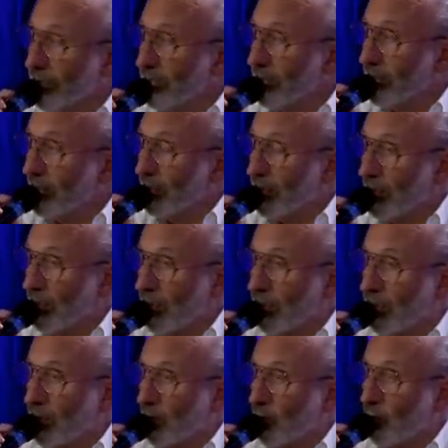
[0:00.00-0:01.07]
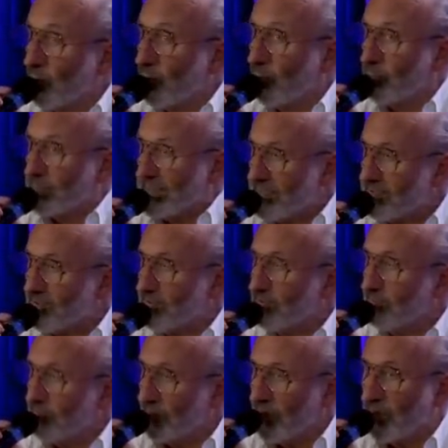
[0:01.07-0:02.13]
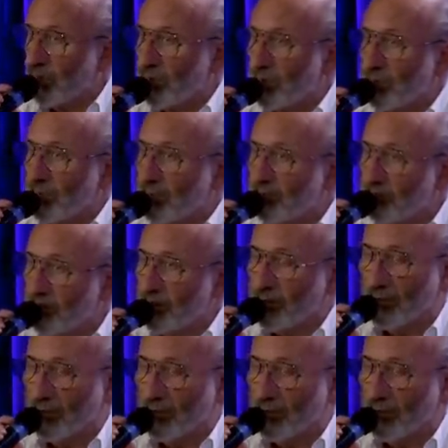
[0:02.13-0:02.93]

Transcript: But uh, Peter, Paul, and